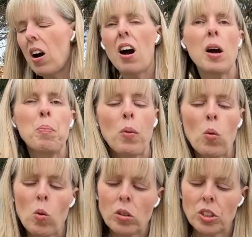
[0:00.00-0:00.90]
I
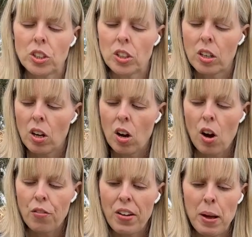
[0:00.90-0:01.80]
bought
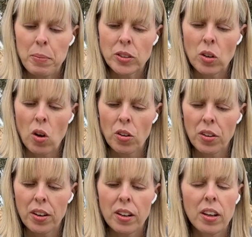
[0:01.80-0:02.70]
off
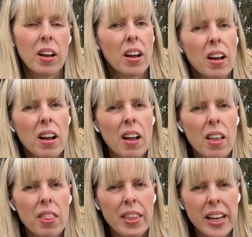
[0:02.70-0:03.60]
Amazon
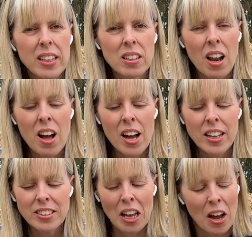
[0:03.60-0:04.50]
these
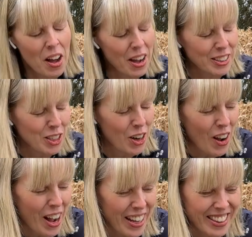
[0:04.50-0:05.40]
lights. I
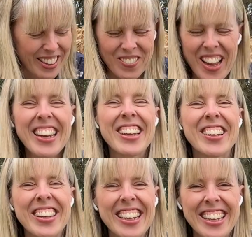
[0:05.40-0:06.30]
tried them out
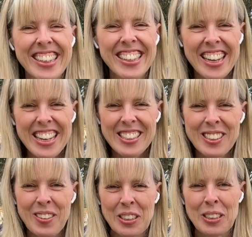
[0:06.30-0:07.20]
earlier,
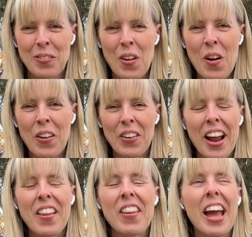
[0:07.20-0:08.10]
switched them on,
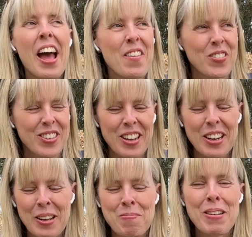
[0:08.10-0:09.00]
and they absolutely
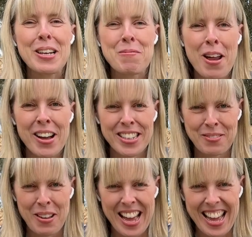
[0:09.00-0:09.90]
completely blinded
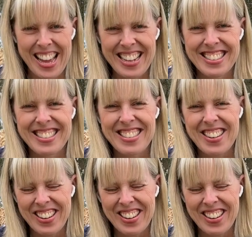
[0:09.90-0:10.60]
me. So